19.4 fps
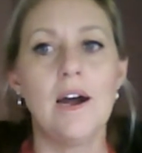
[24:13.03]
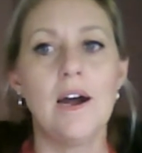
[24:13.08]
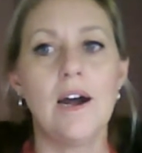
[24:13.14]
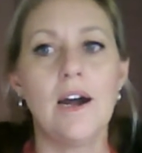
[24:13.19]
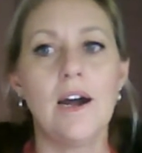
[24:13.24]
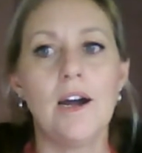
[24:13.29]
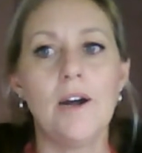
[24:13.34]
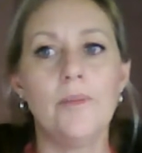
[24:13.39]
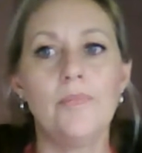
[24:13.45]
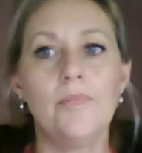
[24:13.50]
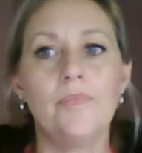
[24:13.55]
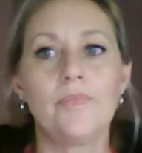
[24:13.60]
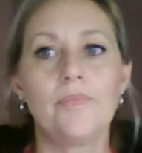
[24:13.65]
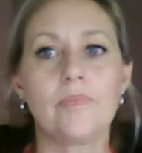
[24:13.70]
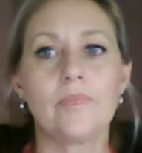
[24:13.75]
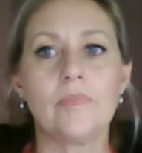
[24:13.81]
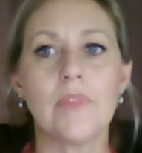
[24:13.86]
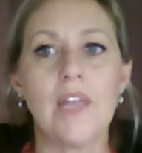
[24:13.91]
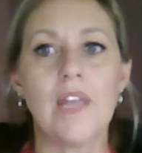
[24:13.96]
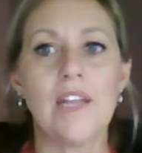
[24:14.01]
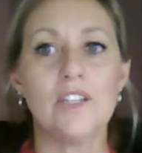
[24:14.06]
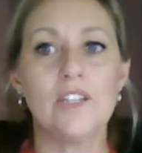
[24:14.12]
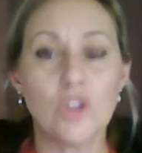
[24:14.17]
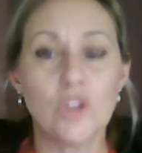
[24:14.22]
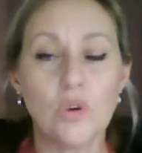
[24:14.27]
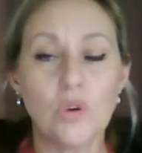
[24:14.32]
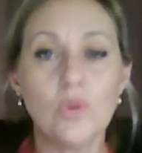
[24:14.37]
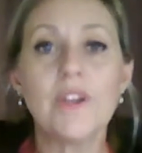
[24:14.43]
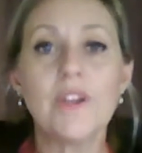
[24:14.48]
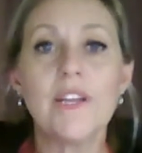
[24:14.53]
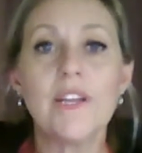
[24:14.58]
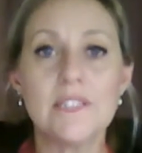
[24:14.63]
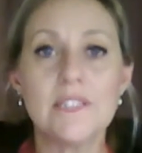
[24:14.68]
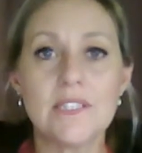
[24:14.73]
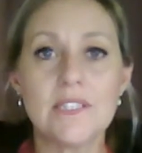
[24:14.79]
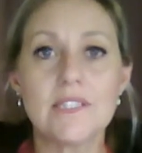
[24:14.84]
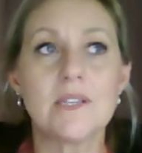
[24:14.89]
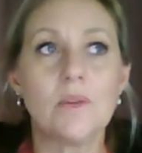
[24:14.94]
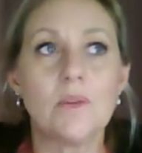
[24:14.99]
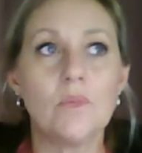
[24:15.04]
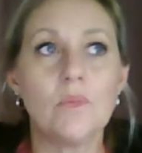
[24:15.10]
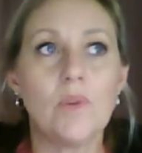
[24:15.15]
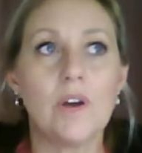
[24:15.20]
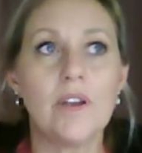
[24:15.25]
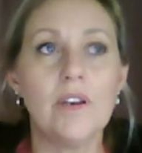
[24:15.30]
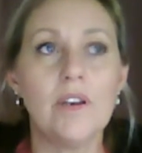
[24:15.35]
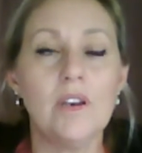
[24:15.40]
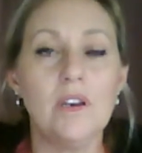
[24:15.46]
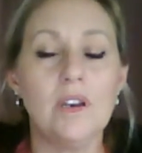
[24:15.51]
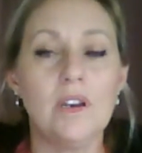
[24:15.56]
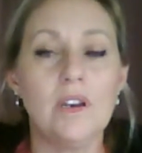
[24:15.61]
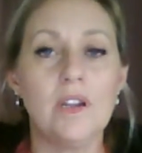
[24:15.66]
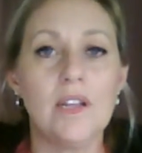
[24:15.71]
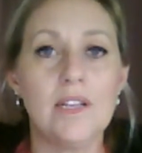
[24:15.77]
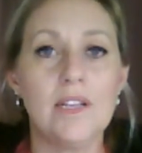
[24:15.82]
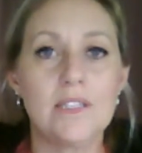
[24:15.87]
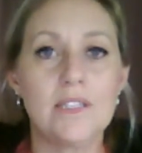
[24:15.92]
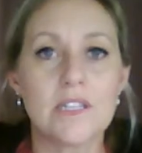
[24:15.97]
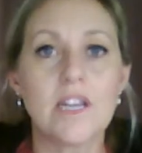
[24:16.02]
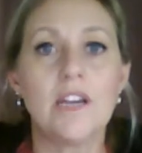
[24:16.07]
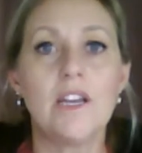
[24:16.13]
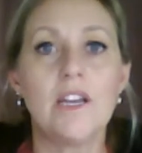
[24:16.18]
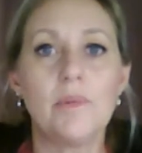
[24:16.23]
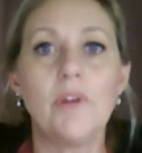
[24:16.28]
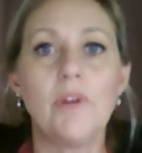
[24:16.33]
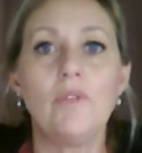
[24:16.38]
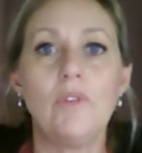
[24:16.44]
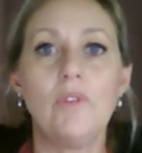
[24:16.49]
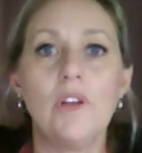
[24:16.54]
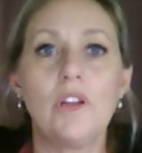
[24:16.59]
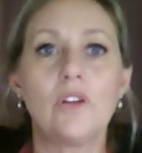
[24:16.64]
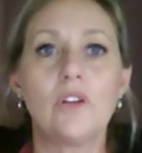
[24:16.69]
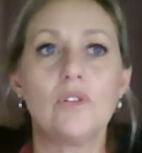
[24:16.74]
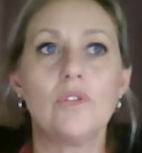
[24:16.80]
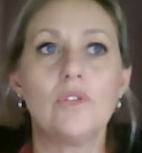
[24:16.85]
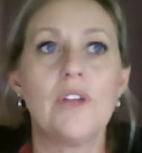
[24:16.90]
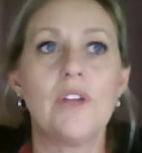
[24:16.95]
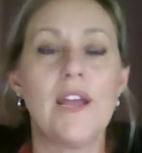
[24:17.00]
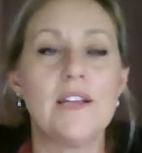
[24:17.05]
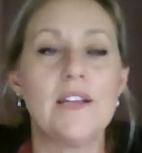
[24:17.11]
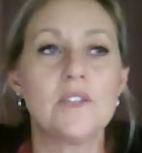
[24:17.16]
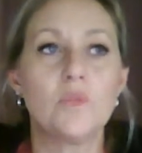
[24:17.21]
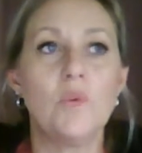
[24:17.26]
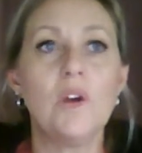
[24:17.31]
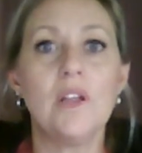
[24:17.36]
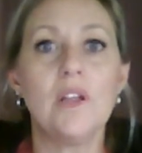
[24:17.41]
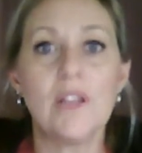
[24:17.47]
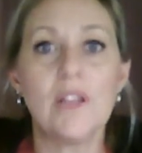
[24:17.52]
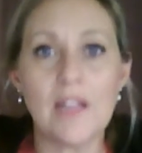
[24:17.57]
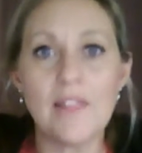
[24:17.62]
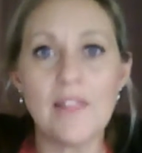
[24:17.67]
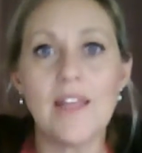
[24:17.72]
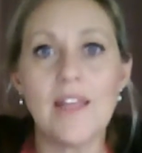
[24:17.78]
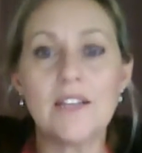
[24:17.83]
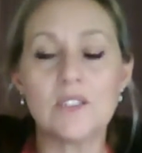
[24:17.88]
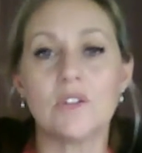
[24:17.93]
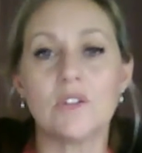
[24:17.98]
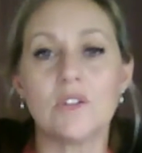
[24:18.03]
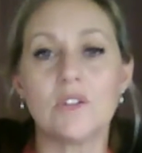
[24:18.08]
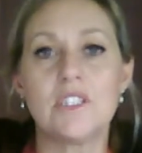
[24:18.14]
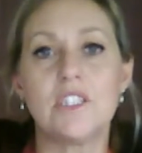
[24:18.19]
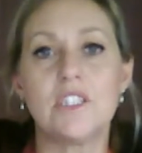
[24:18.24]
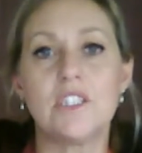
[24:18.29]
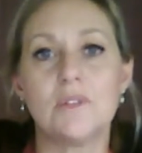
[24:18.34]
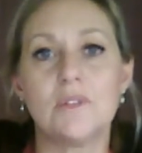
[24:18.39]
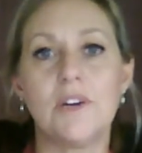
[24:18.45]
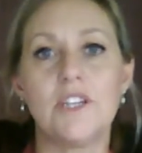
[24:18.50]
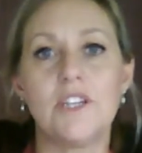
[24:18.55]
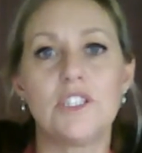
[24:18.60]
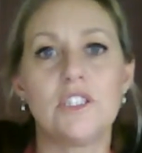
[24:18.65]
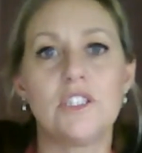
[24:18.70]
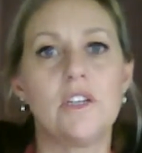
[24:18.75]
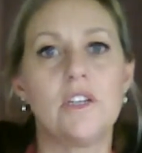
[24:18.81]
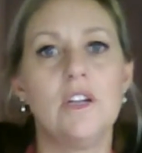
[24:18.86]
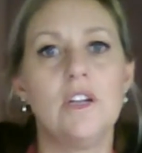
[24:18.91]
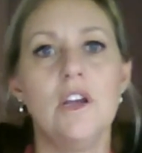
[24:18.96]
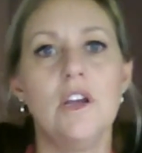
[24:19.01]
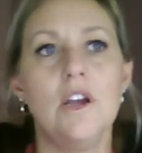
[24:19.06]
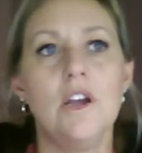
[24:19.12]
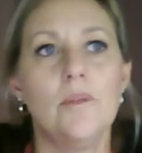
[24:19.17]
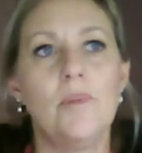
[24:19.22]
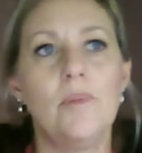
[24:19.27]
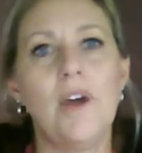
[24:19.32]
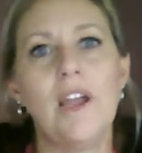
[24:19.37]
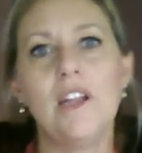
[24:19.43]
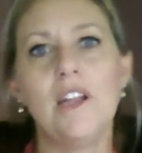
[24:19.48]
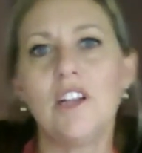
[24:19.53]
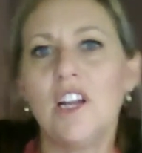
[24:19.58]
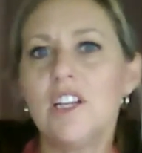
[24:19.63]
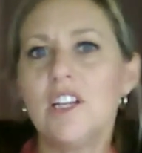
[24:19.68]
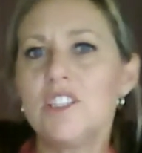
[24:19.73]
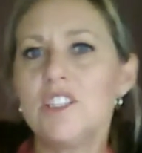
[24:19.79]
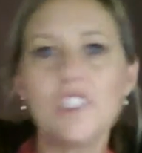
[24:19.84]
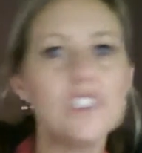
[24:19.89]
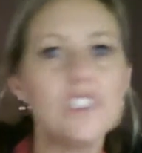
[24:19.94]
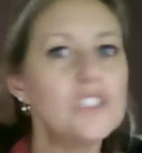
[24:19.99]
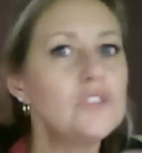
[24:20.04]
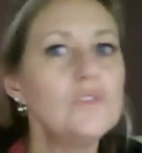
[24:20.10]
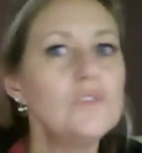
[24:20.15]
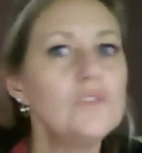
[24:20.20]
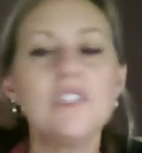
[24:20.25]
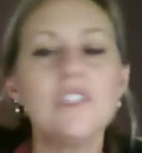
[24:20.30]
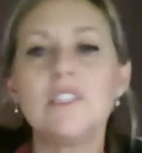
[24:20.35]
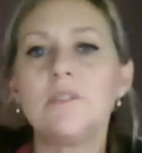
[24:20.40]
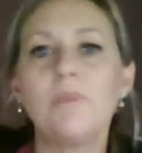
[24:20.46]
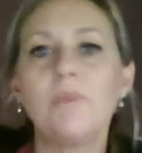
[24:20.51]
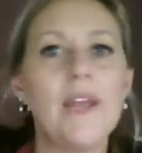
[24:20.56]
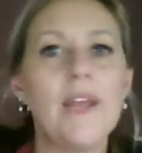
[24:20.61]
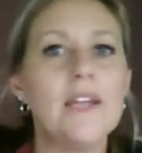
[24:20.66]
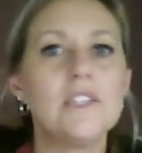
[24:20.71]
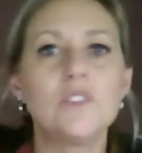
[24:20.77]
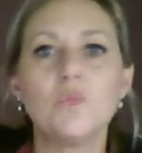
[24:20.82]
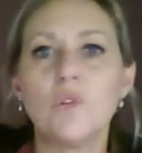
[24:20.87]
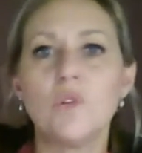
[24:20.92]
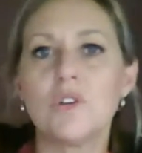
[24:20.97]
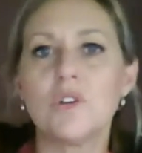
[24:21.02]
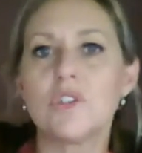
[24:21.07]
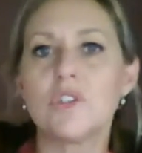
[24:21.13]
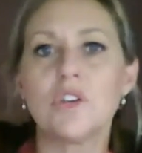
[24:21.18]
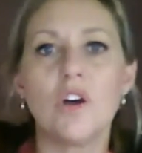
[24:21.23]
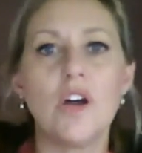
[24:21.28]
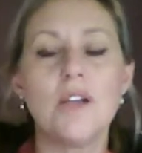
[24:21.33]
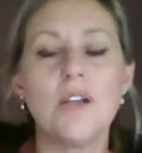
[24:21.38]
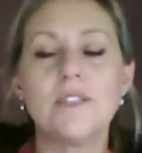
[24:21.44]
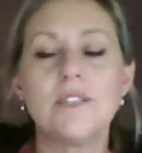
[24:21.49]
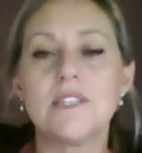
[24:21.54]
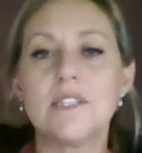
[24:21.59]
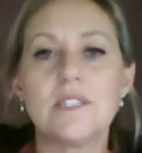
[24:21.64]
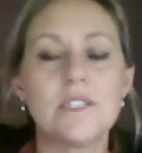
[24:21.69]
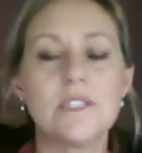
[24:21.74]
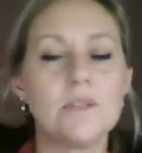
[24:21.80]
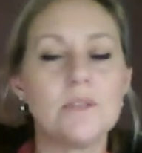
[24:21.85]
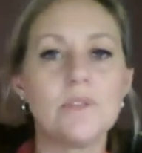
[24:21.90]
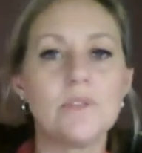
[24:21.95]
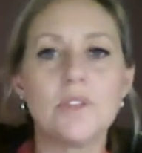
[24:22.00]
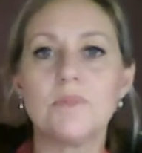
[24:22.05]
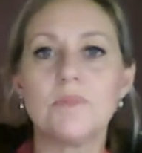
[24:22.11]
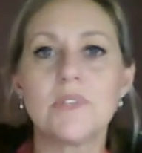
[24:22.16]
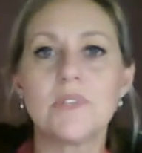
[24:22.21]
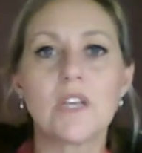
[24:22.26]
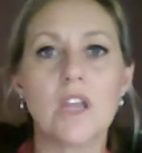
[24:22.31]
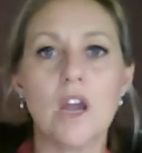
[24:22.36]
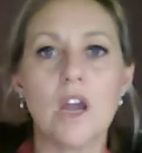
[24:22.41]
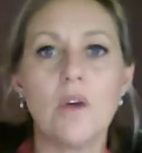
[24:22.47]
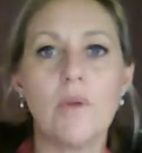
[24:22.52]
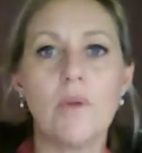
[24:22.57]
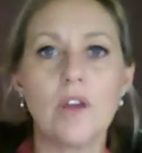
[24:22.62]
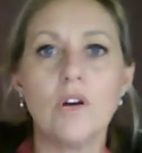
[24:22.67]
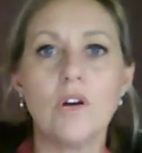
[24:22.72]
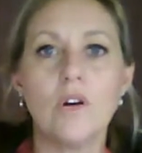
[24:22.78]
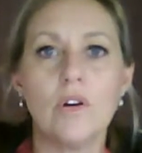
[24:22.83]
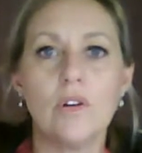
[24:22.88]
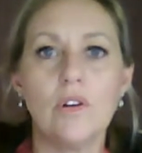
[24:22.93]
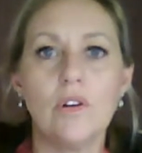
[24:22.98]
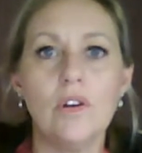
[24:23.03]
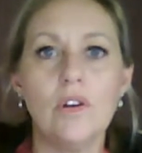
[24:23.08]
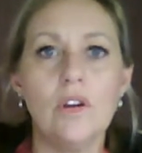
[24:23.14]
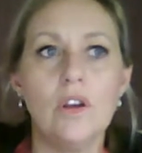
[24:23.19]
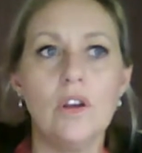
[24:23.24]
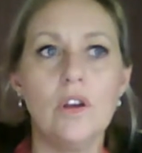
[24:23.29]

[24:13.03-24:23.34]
Um, and talking to someone is going to be really good as well in that sort of situation. But it, it just really depends what signs and symptoms are going on.